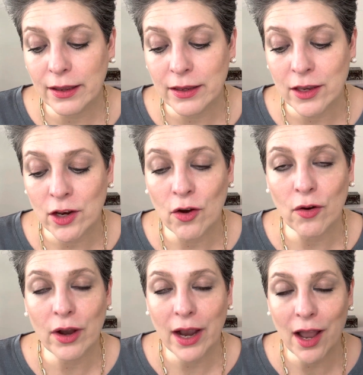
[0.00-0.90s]
you
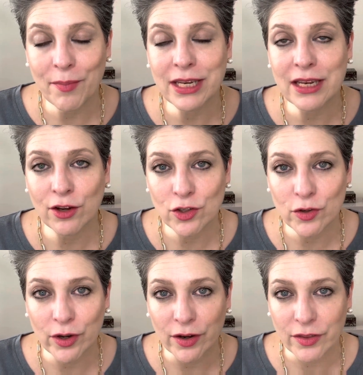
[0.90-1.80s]
know, coming down
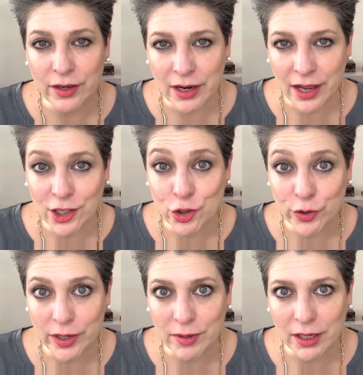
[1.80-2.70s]
to earth and not
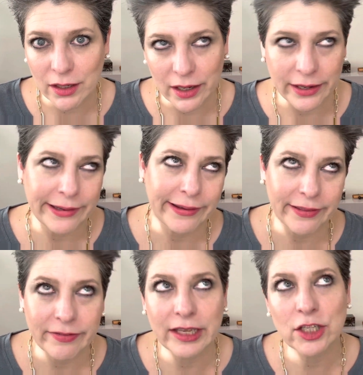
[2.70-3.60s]
dreamy, like
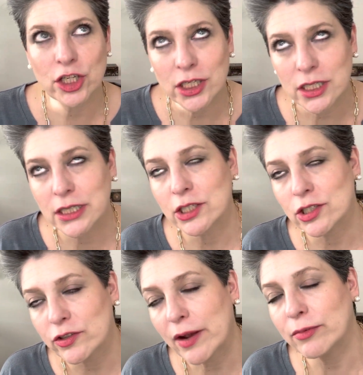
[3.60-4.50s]
adventures
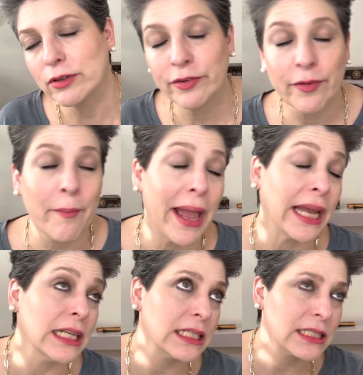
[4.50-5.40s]
and travel and
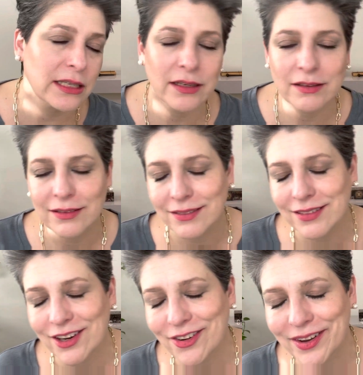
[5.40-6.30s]
romance. And,
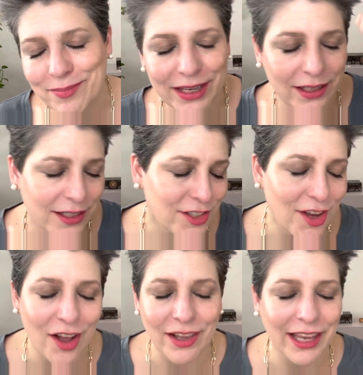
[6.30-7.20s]
you know, I immediately
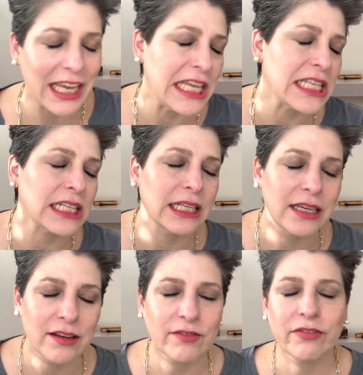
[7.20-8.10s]
saw like
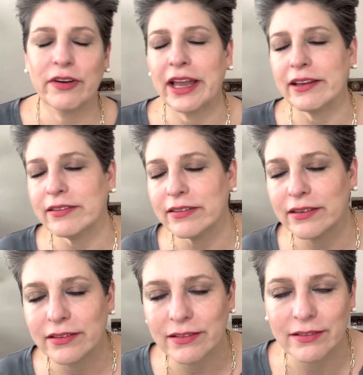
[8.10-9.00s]
Italy and France
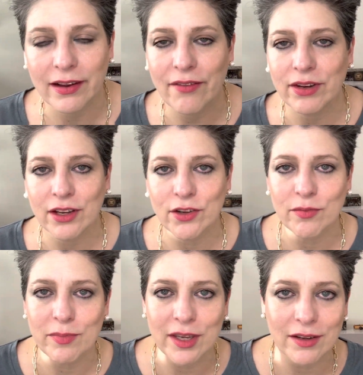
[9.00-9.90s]
and having a good
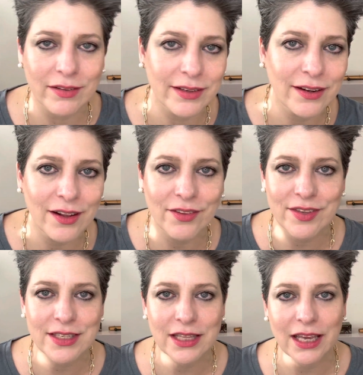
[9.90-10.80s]
meal and all of
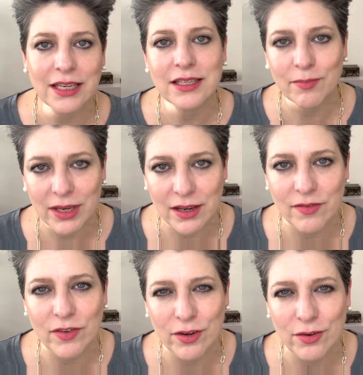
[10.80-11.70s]
these things. I mean,
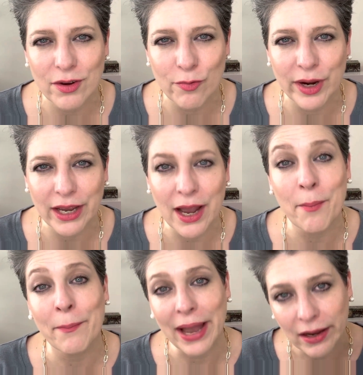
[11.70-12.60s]
if you want to
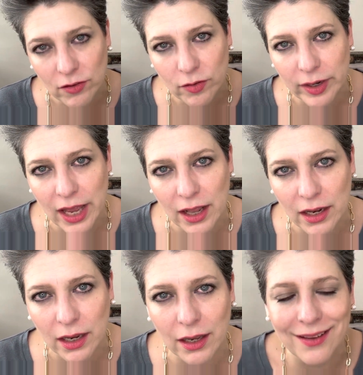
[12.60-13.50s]
come back to
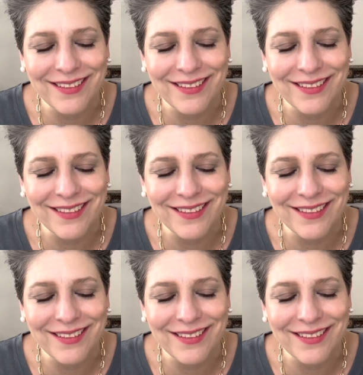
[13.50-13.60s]
reality,